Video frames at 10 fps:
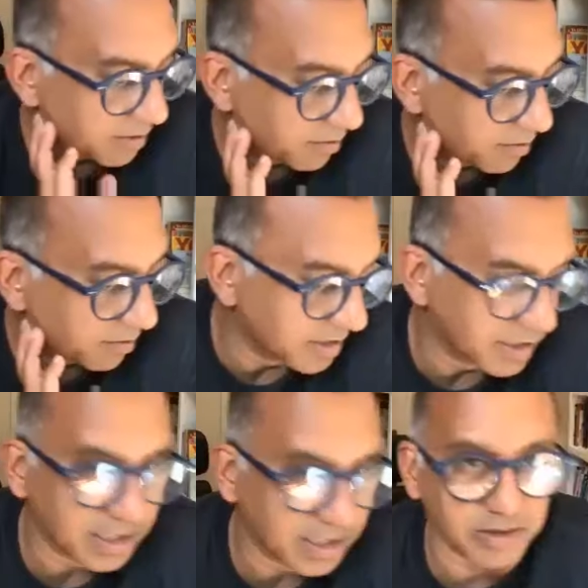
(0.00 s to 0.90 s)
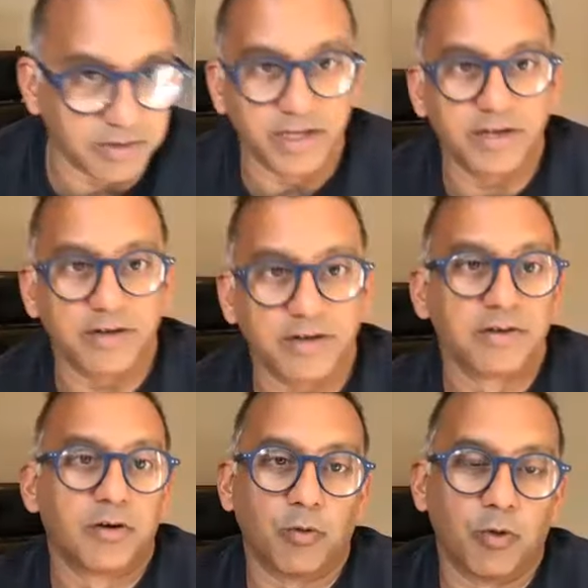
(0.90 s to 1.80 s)
on 30 days on the nail,
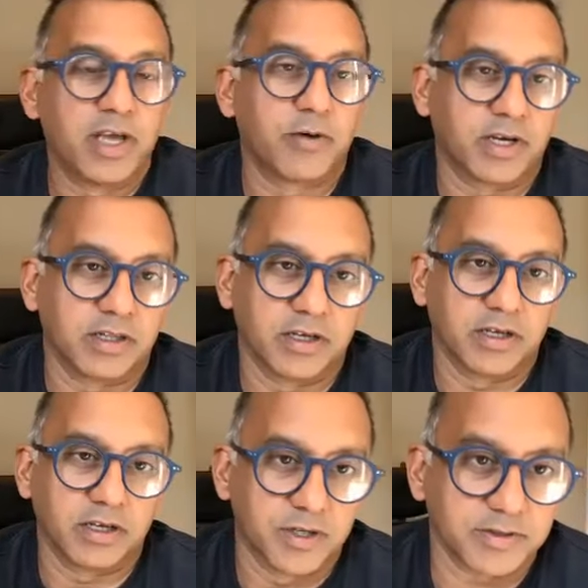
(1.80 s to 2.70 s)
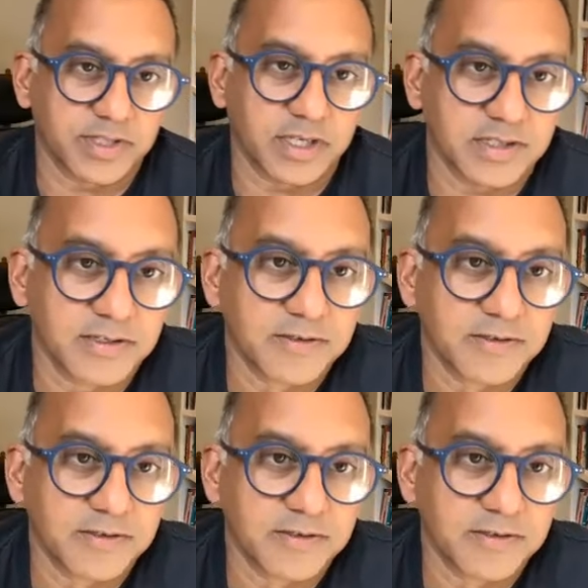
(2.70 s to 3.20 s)
way quicker than commercial sector.